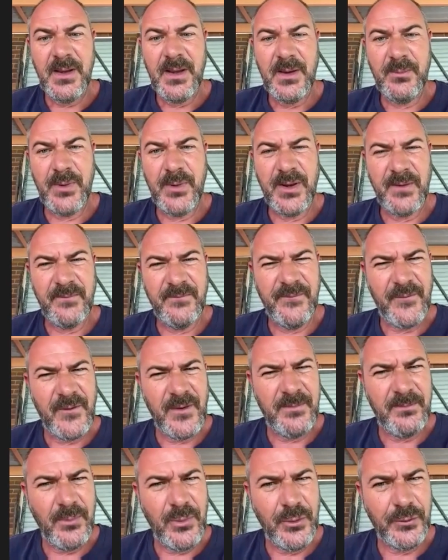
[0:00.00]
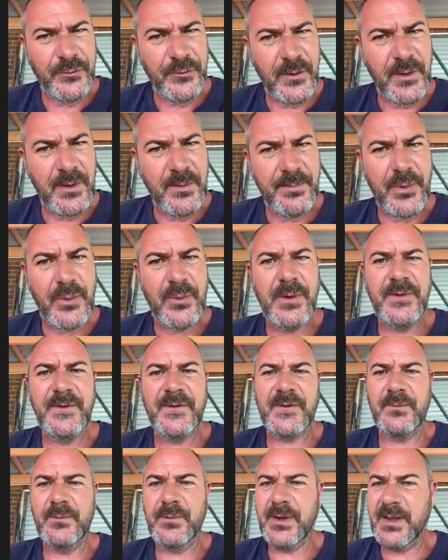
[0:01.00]
and we can find more trigger
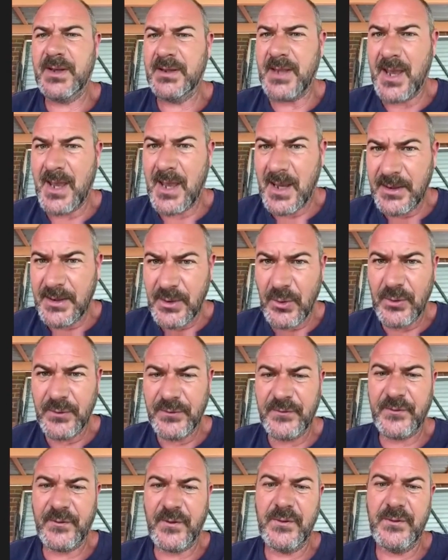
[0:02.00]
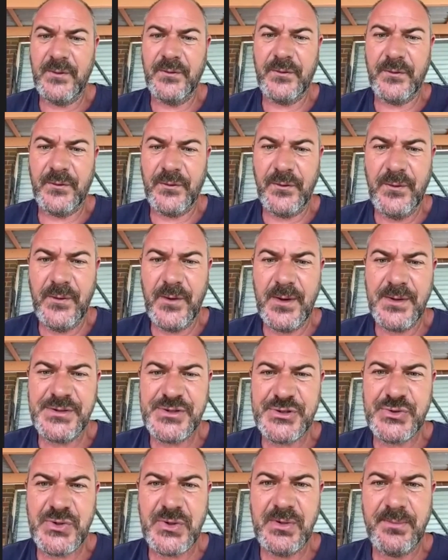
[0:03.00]
points, and we can add hot stones to
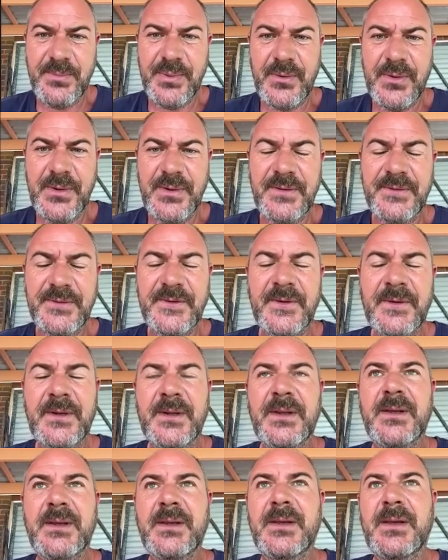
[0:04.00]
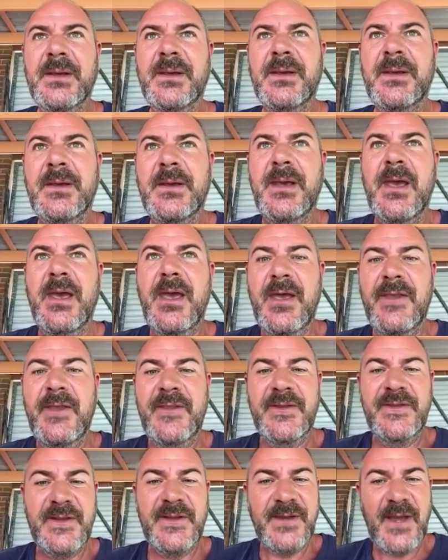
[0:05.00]
those trigger points. And
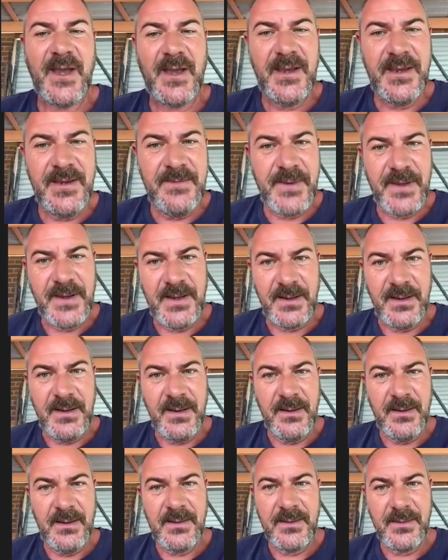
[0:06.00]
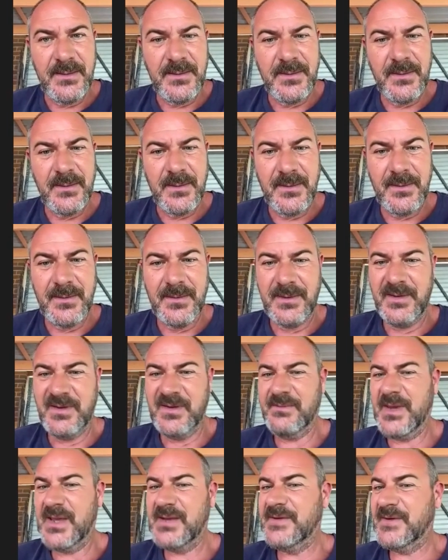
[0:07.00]
then the taping, the
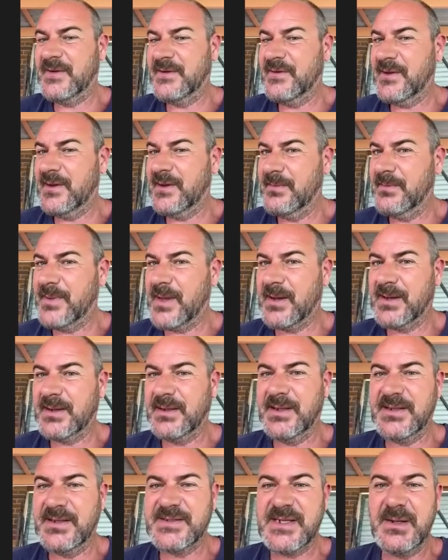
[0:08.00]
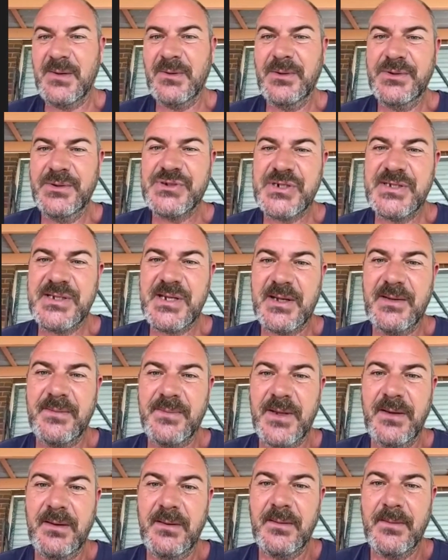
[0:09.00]
amazing thing about kinesiology
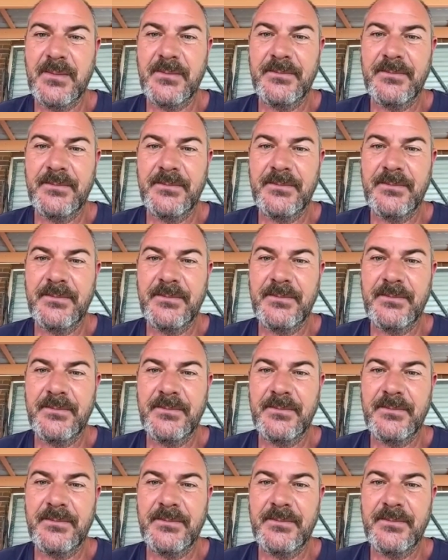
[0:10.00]
taping,